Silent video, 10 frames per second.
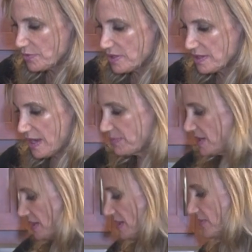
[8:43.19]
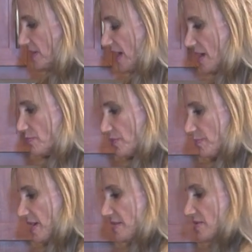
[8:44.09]
what? I'm going to even add more
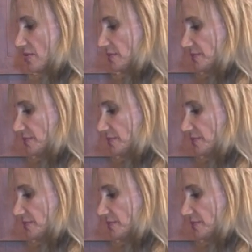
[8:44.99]
basil.